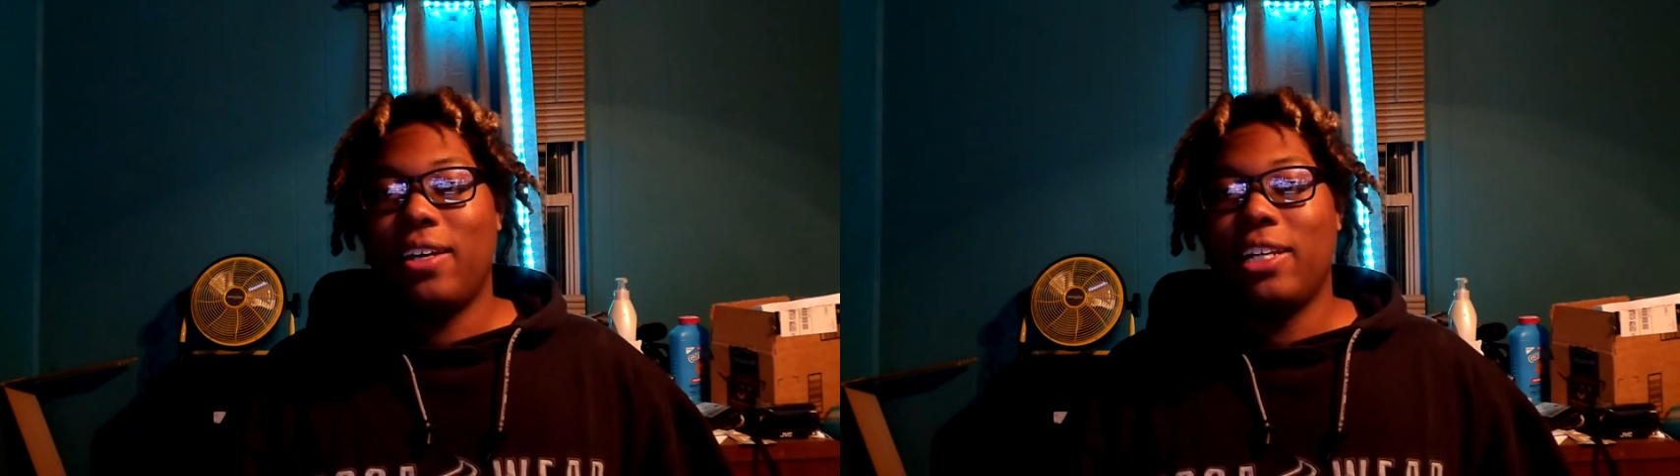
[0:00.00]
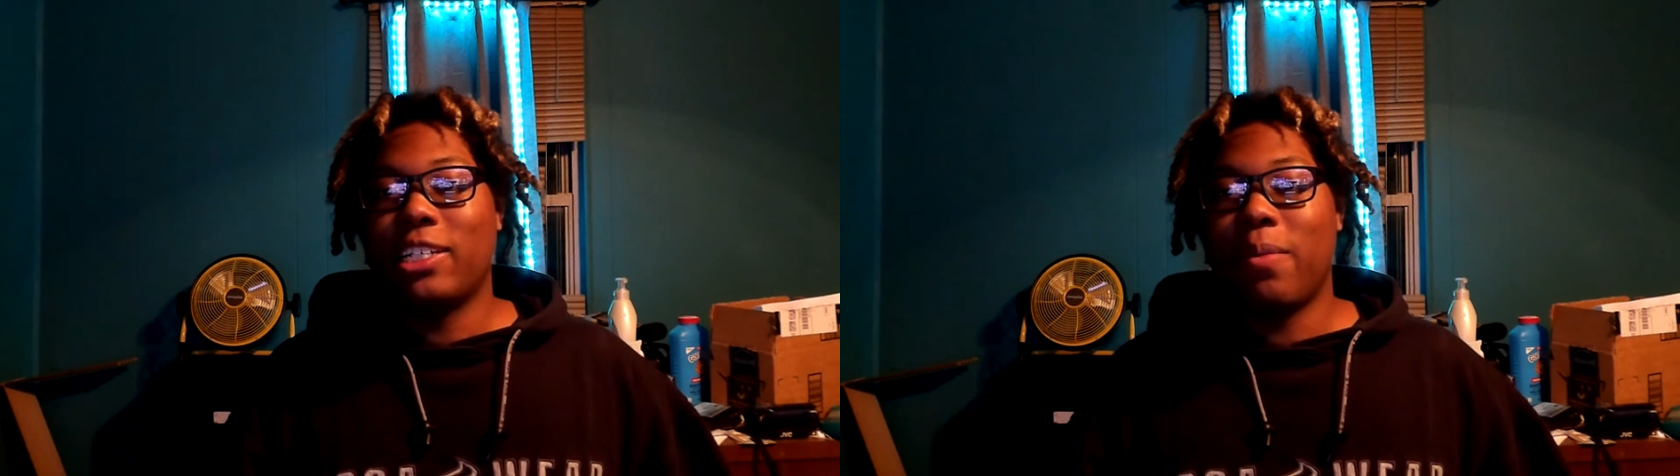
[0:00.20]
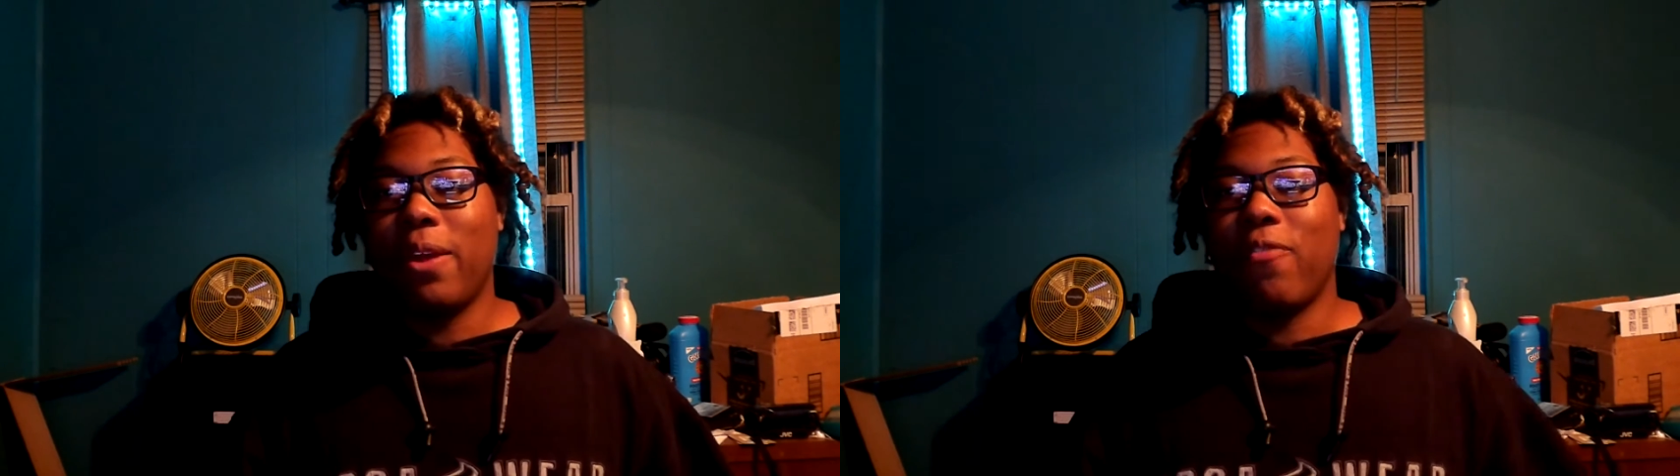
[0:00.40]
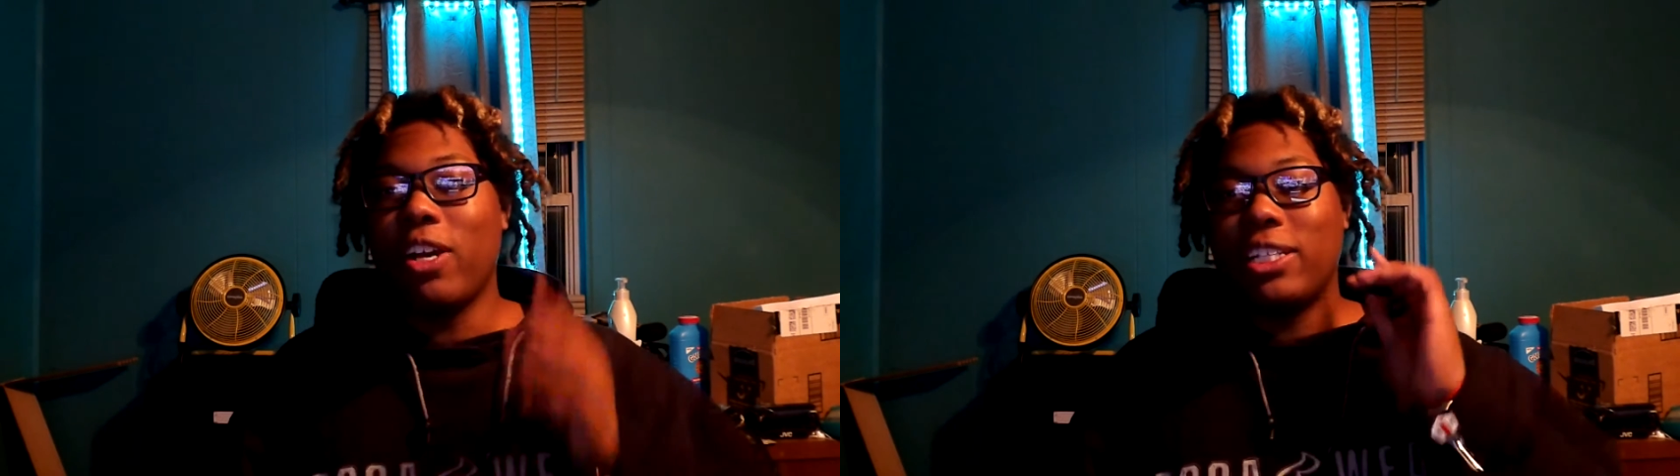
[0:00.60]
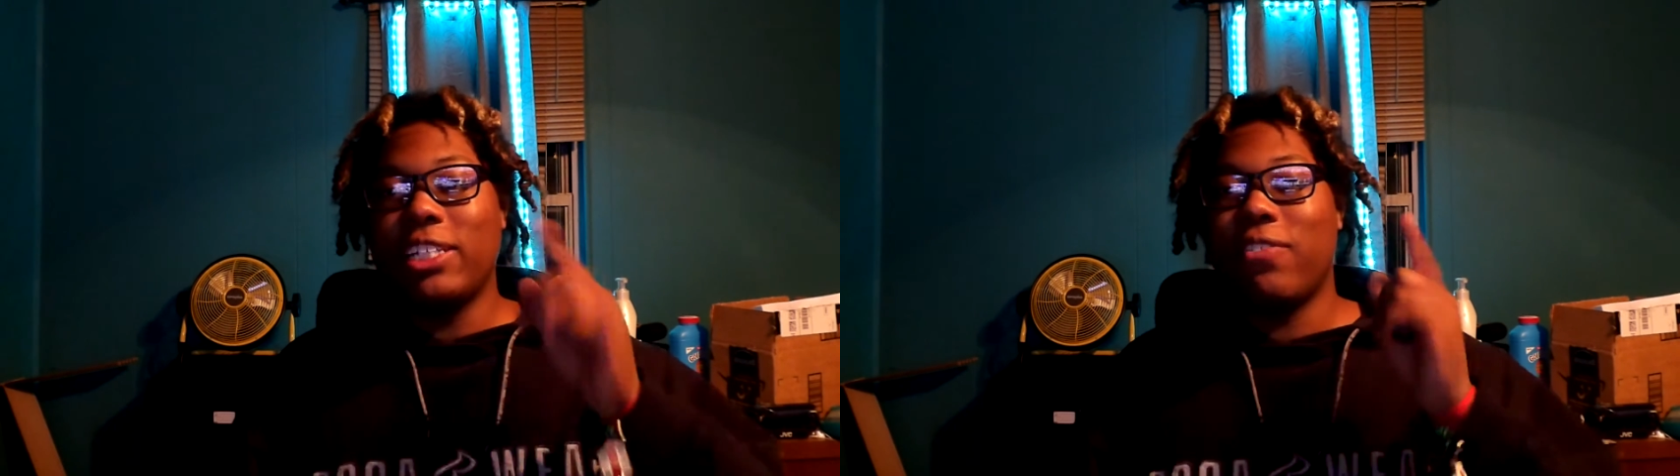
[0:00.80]
This is
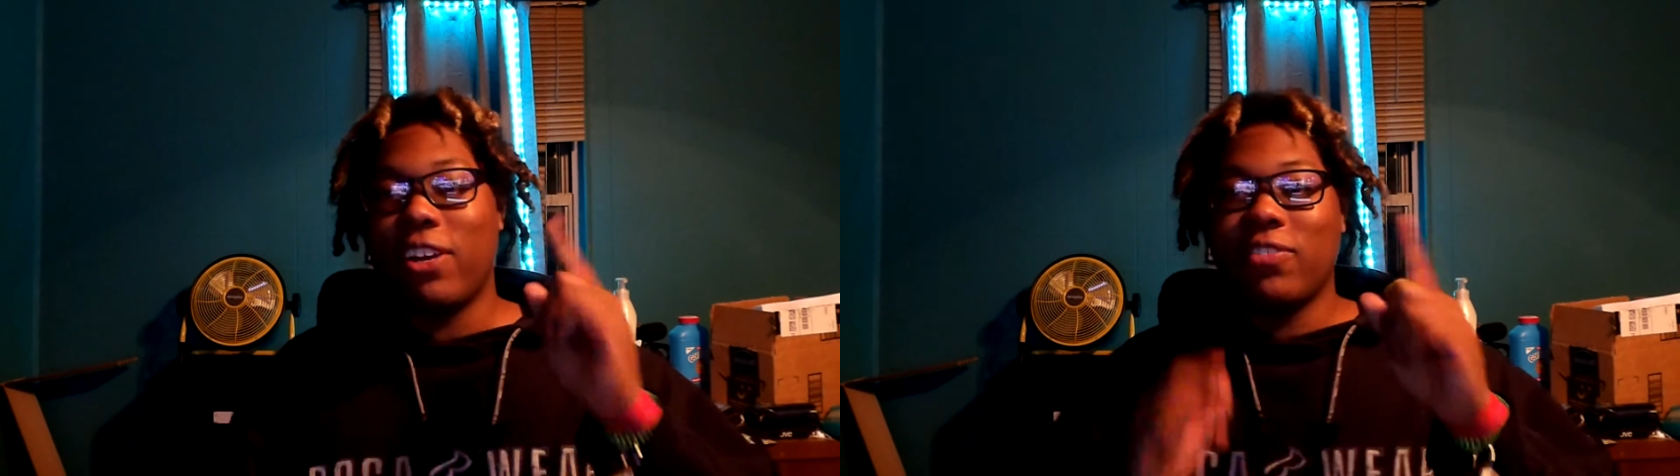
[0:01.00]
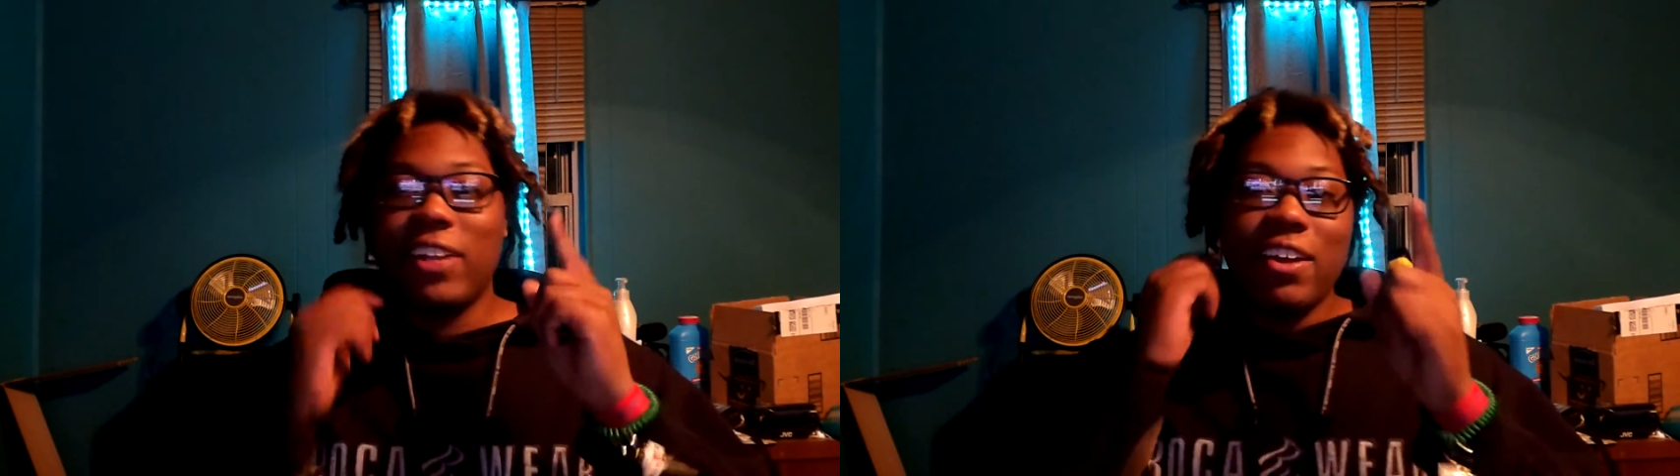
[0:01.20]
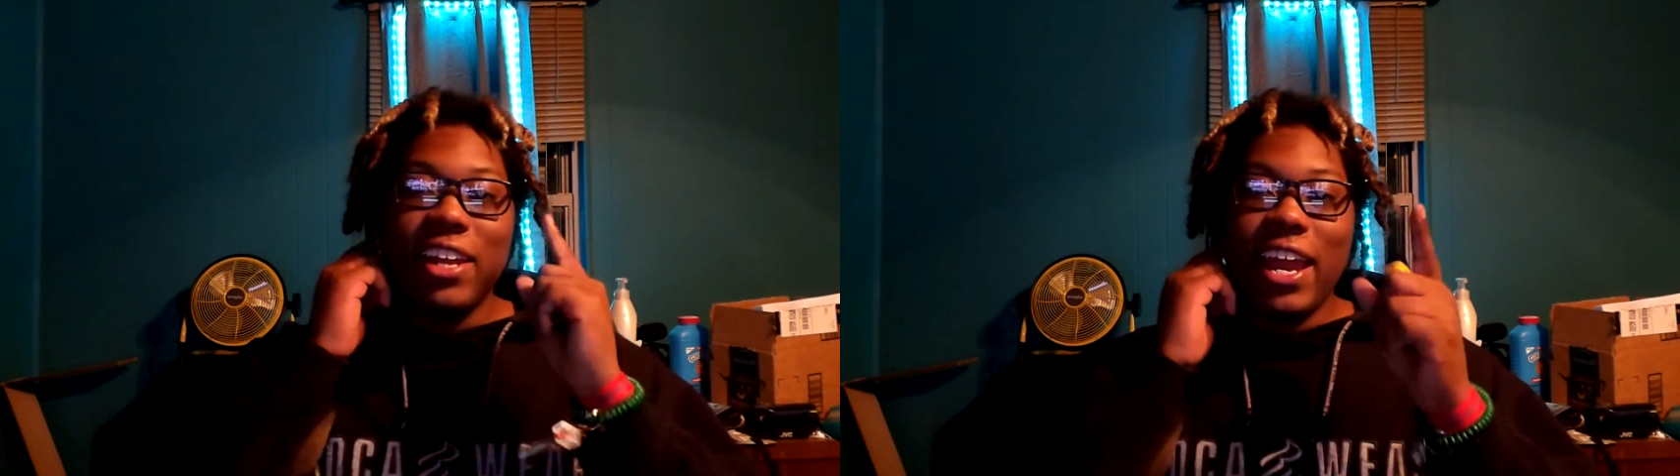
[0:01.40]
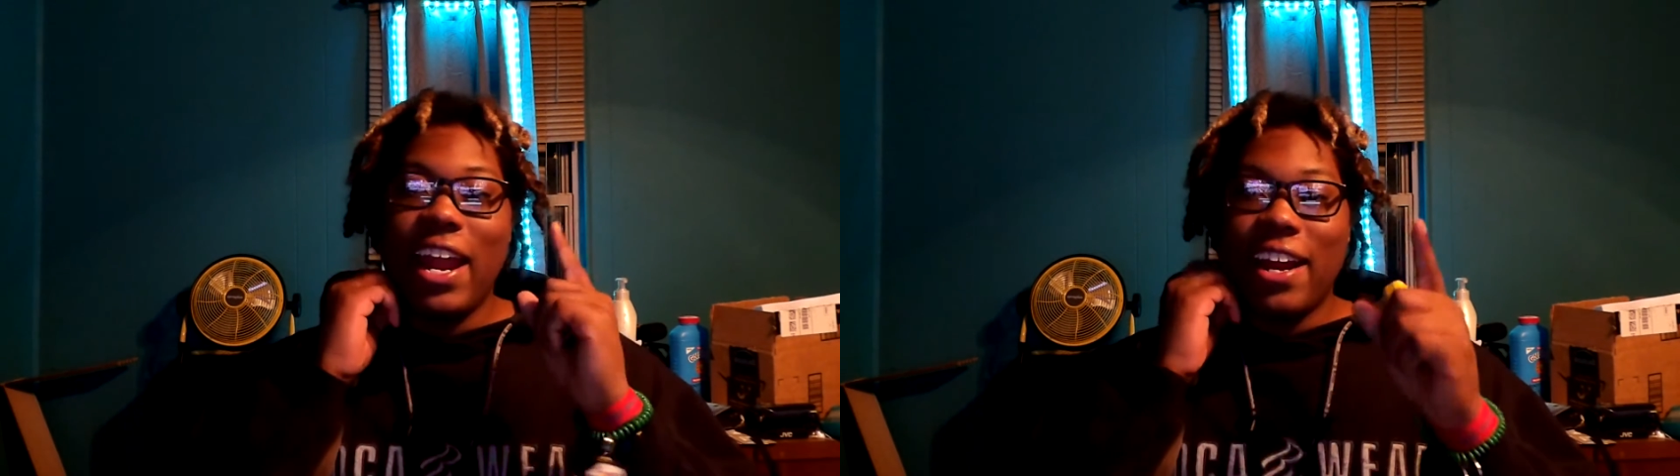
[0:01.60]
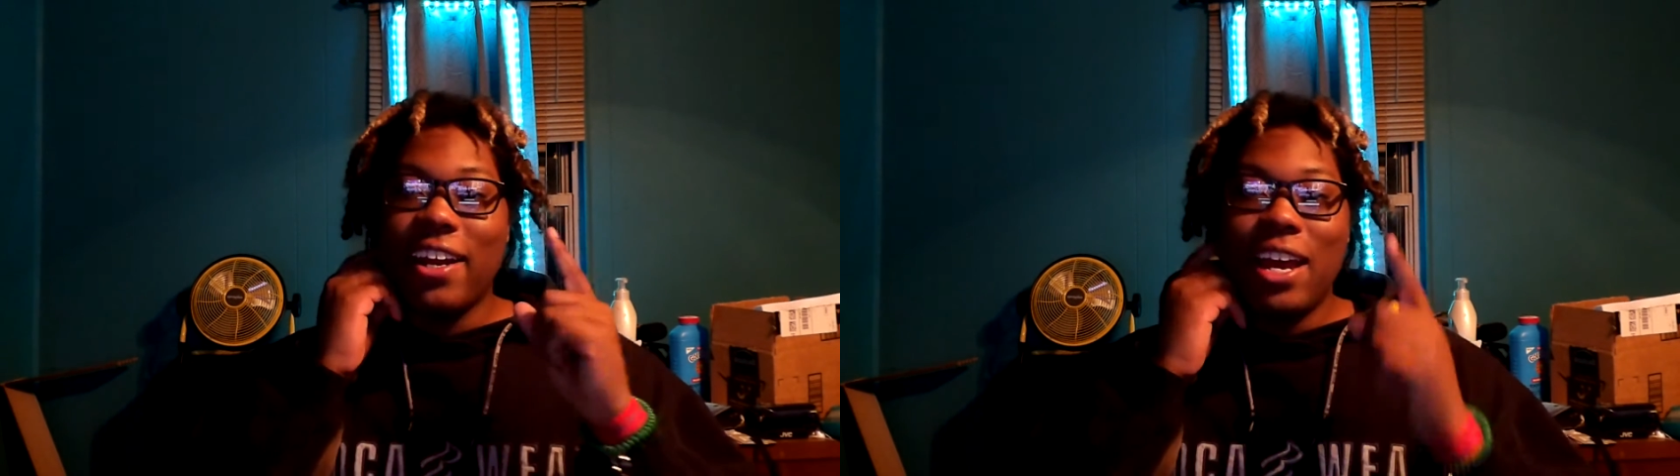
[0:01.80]
the first video of the
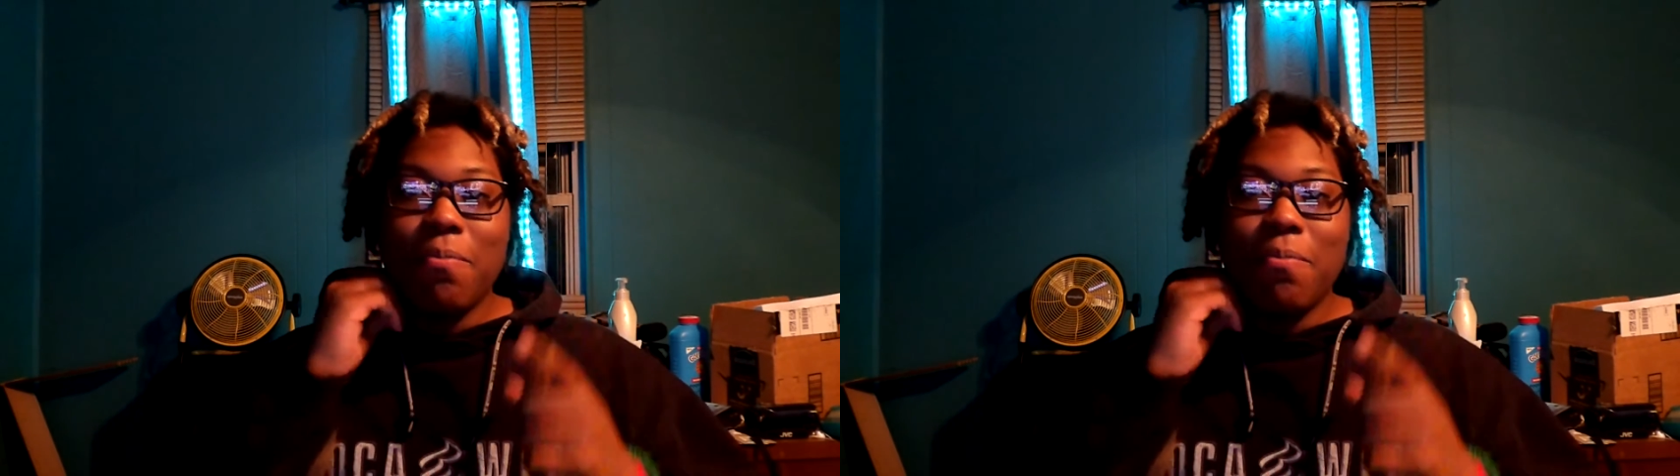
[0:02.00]
year.